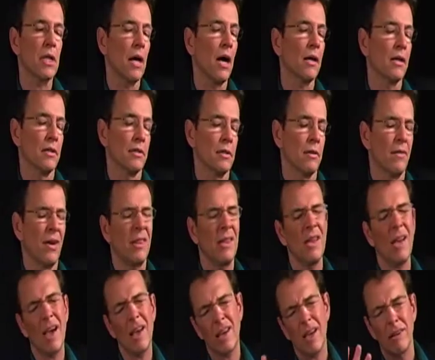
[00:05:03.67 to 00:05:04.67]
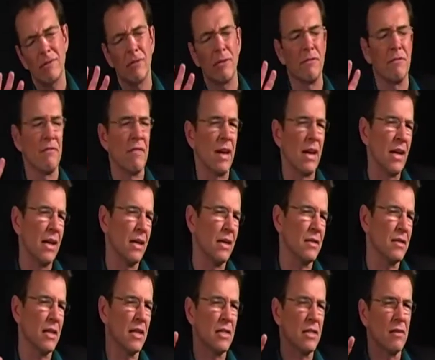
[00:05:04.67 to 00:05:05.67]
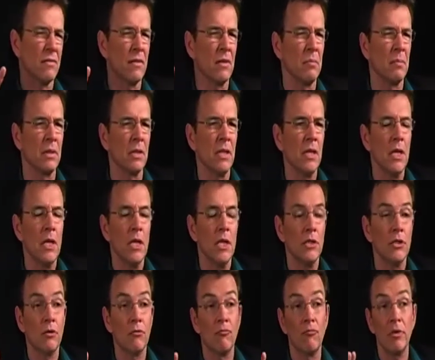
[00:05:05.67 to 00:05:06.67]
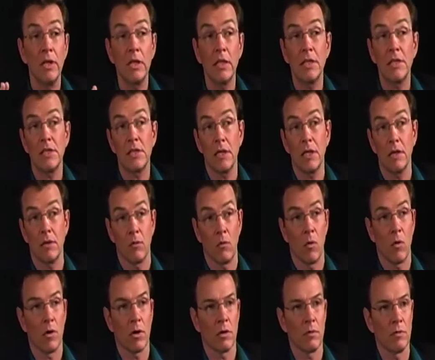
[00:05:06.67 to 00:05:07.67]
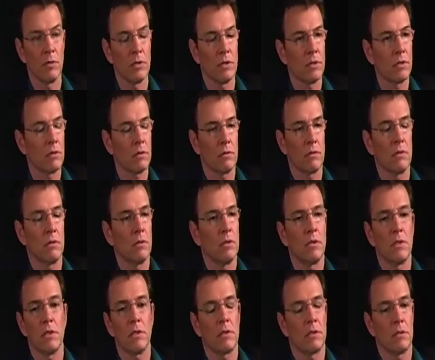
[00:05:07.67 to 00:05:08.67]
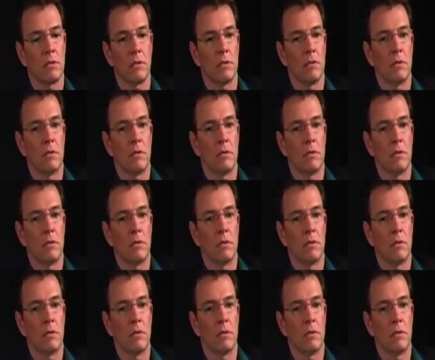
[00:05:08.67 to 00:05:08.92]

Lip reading: cognizant of it. I think I had kind of a vague sense of it, but to really see it work was just